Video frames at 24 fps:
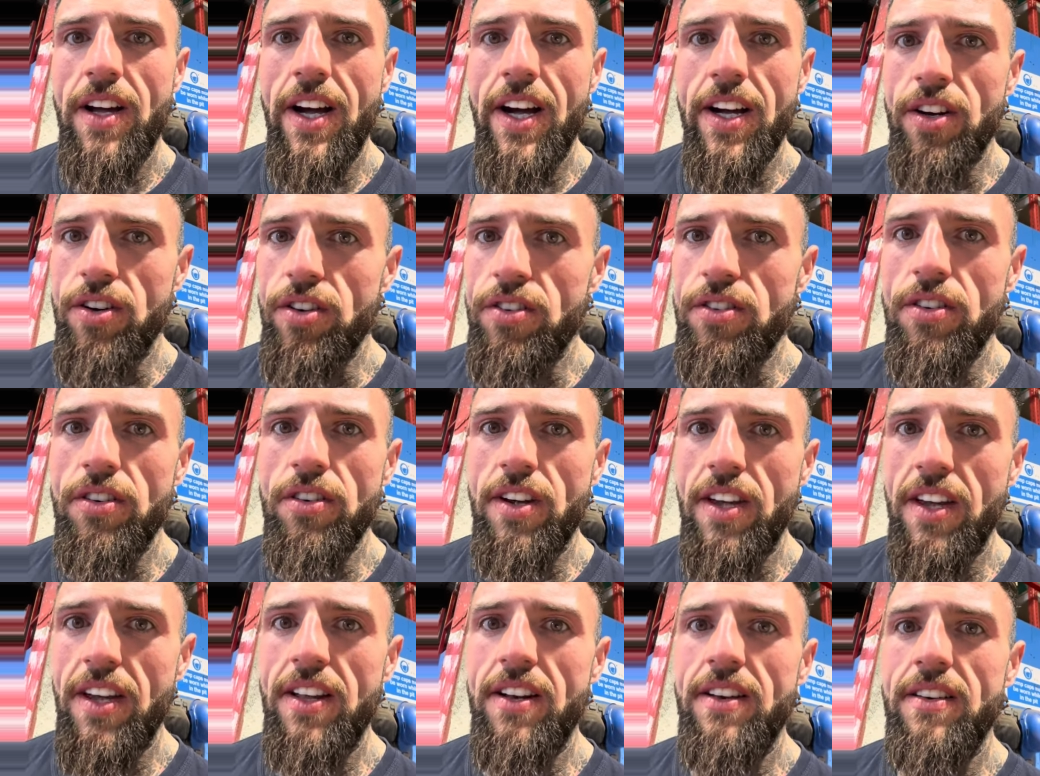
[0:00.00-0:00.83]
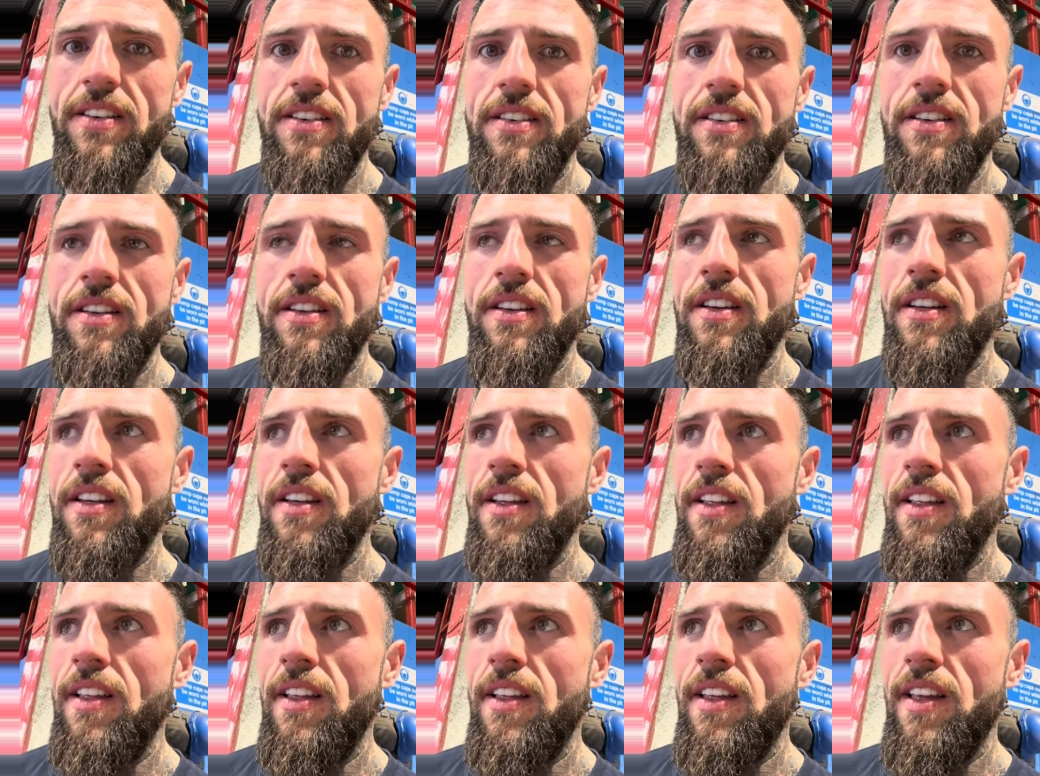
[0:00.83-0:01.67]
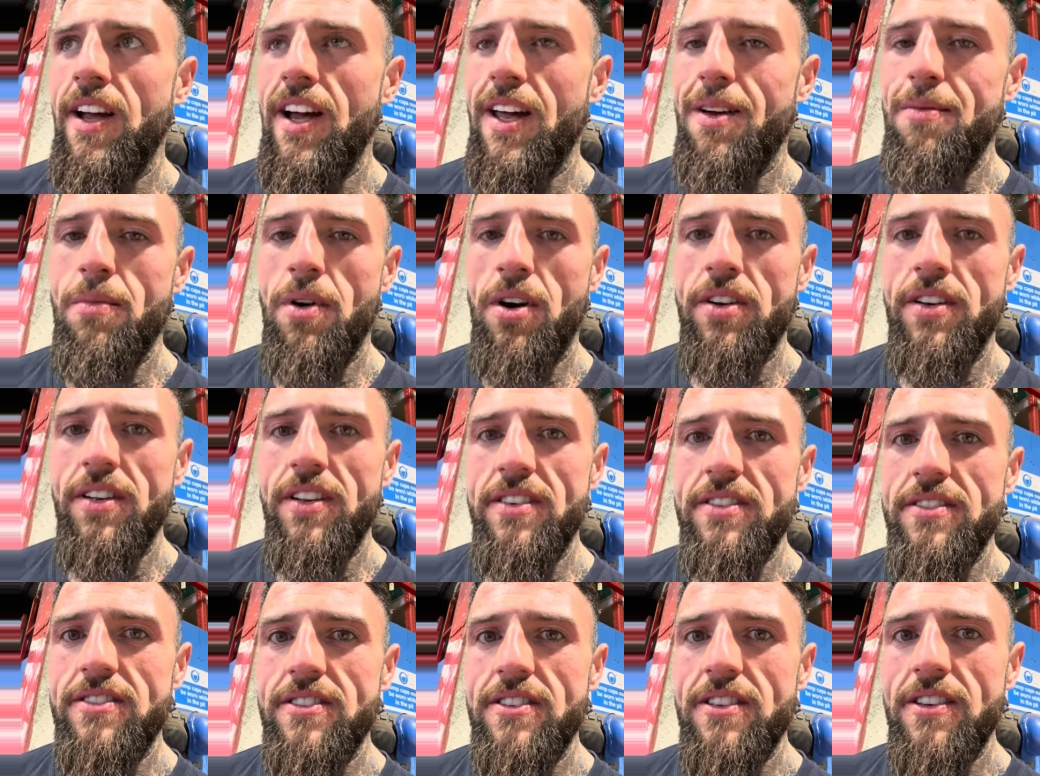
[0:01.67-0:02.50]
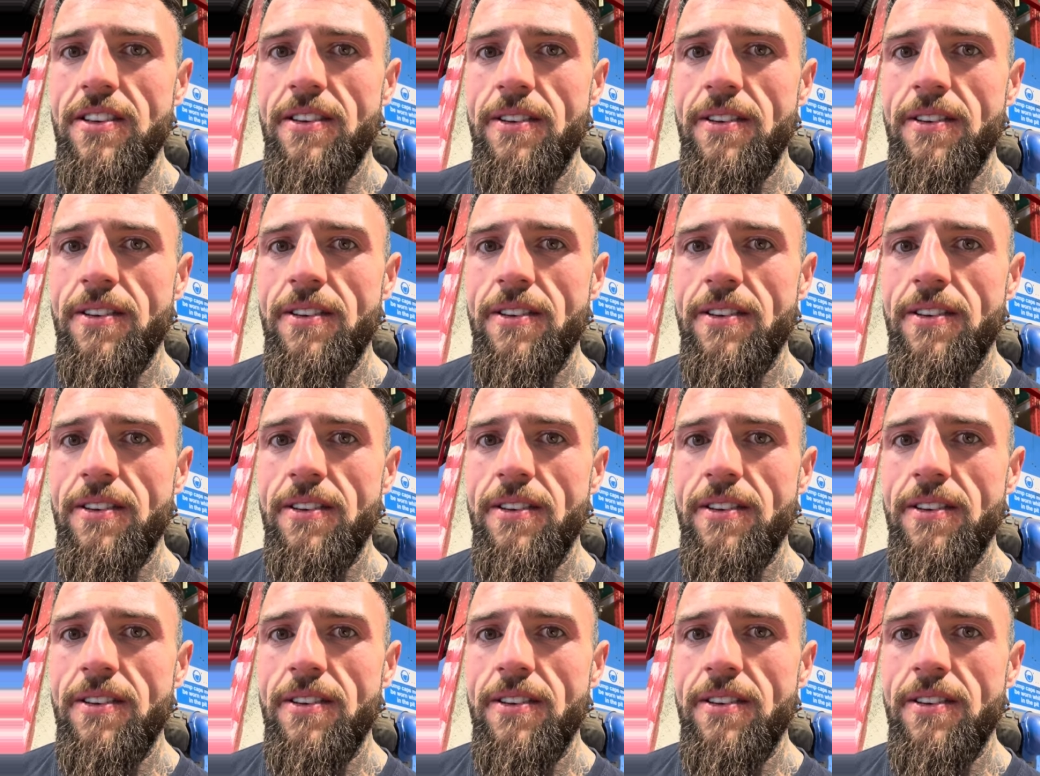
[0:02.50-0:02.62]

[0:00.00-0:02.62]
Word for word: and good looking and modest